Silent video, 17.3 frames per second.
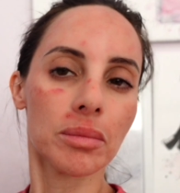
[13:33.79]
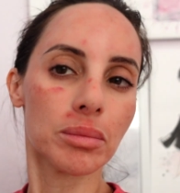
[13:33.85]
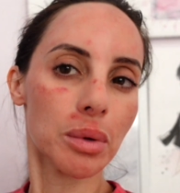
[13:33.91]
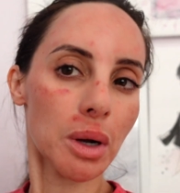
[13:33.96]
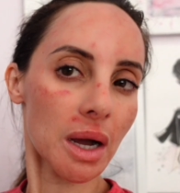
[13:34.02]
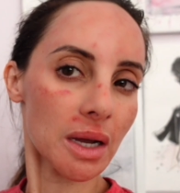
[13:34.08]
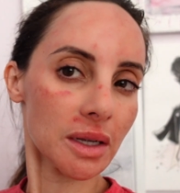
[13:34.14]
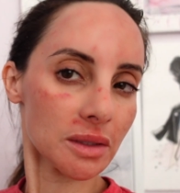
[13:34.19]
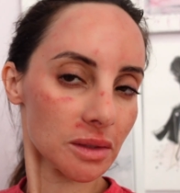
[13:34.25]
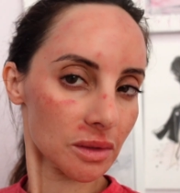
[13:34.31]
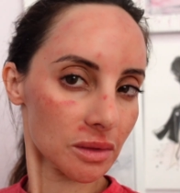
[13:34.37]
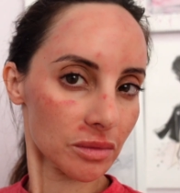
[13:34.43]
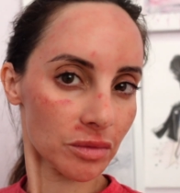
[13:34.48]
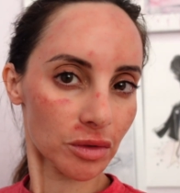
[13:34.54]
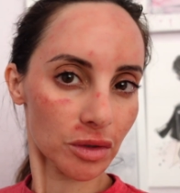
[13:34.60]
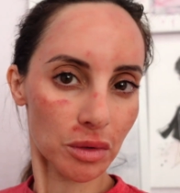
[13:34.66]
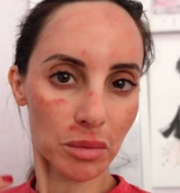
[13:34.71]
But
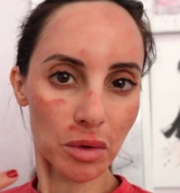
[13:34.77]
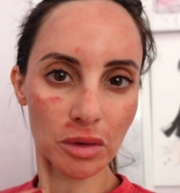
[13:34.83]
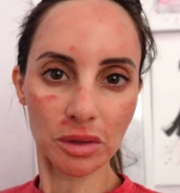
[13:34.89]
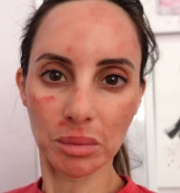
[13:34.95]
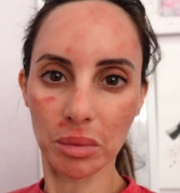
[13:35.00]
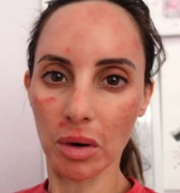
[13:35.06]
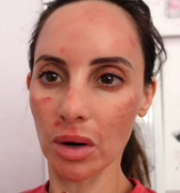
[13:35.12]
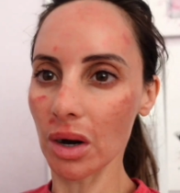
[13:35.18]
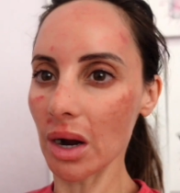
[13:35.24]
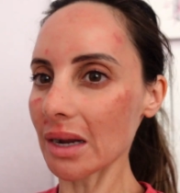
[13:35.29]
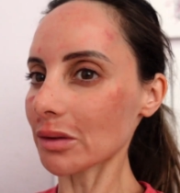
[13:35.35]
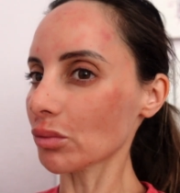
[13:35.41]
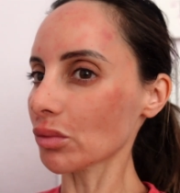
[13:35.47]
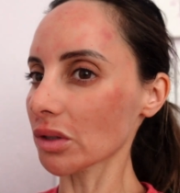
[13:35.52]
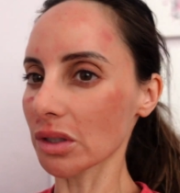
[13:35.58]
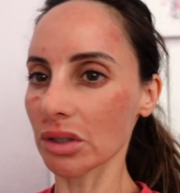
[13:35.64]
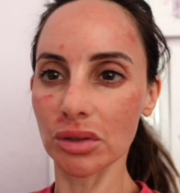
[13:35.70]
for the most part, I
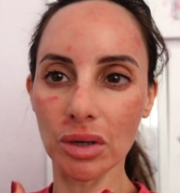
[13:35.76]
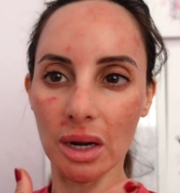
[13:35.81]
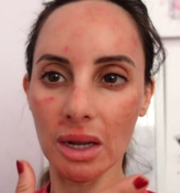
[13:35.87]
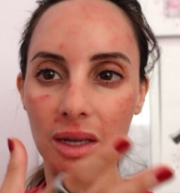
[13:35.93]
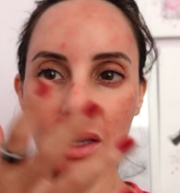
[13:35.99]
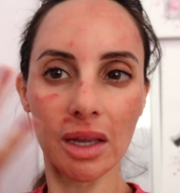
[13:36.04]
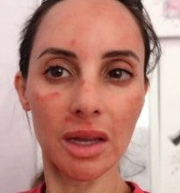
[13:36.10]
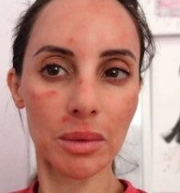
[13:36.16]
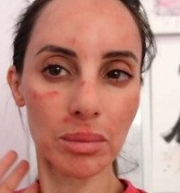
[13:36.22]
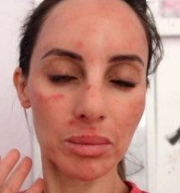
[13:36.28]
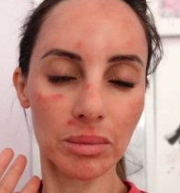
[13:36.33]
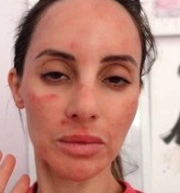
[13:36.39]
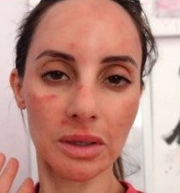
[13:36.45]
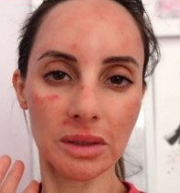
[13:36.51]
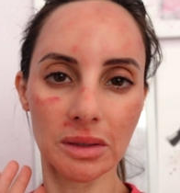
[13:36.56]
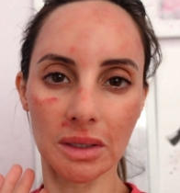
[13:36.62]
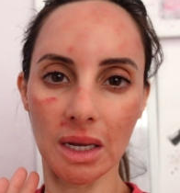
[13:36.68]
really try and keep
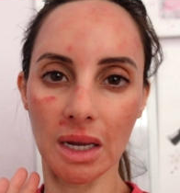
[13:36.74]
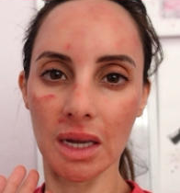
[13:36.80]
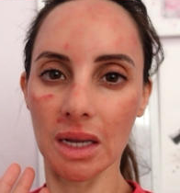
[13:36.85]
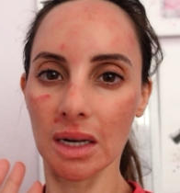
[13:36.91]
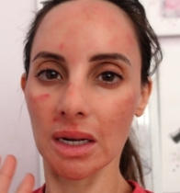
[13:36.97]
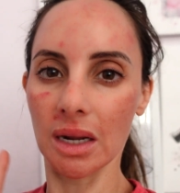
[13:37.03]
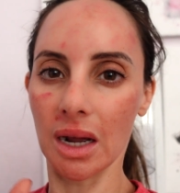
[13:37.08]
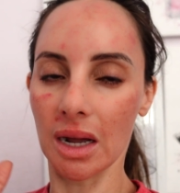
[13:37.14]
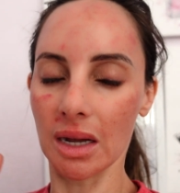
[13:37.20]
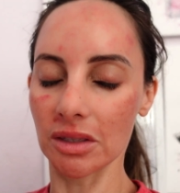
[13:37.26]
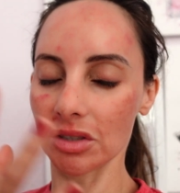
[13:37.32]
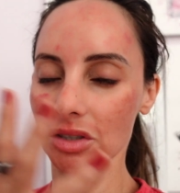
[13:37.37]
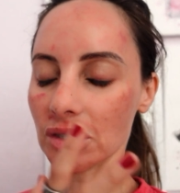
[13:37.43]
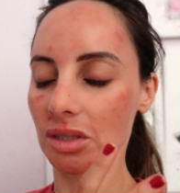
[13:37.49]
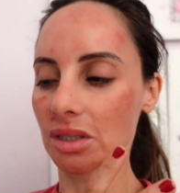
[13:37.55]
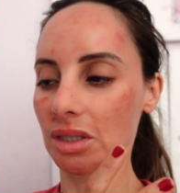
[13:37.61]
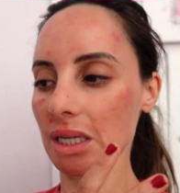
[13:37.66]
the skin as
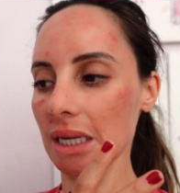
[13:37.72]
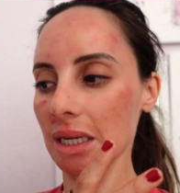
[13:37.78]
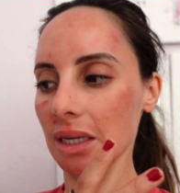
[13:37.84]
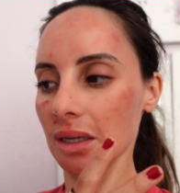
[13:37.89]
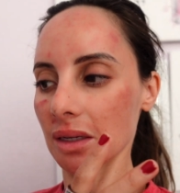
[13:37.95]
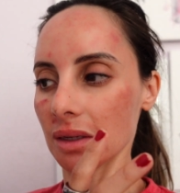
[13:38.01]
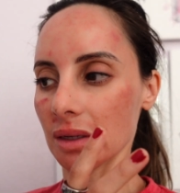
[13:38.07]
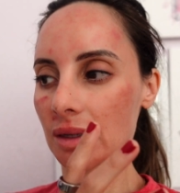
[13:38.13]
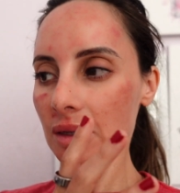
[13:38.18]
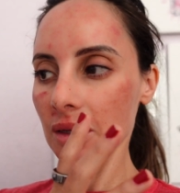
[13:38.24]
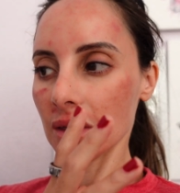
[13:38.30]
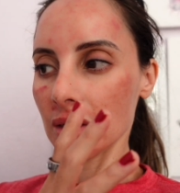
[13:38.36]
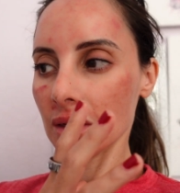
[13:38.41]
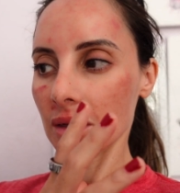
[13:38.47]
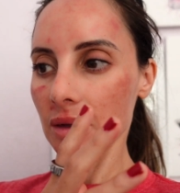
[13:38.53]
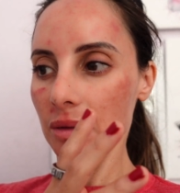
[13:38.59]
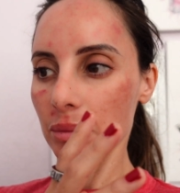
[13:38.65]
just like
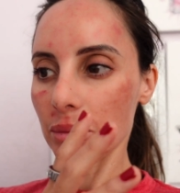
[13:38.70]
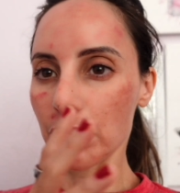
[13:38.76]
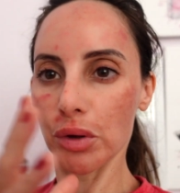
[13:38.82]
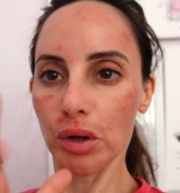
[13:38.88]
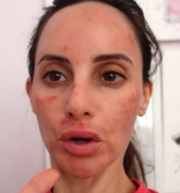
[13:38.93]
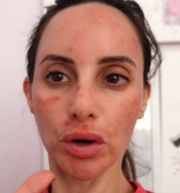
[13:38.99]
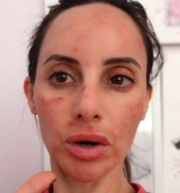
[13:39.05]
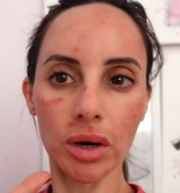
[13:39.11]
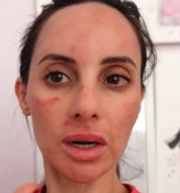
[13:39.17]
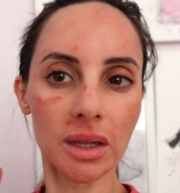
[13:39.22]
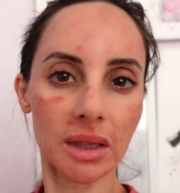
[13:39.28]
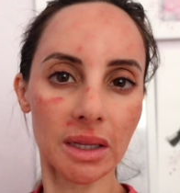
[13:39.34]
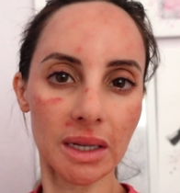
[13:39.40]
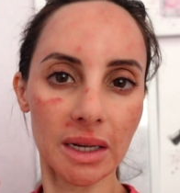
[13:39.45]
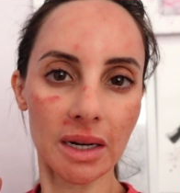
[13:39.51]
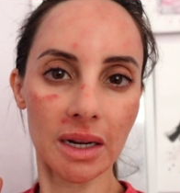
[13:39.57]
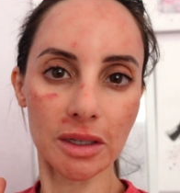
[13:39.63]
pure and
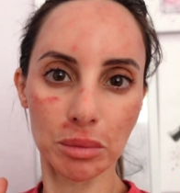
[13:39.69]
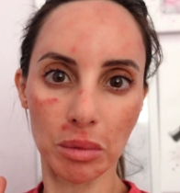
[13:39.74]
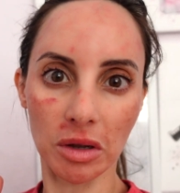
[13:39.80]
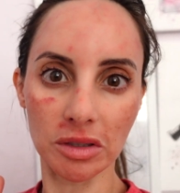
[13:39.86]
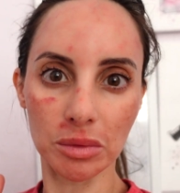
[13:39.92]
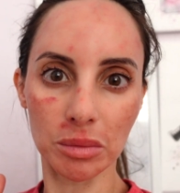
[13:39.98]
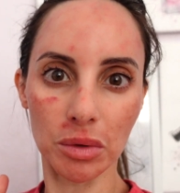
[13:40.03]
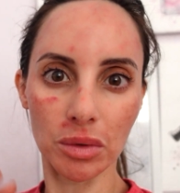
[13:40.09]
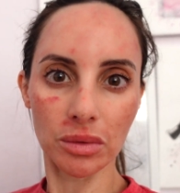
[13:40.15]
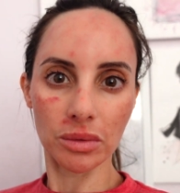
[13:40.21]
clean as possible.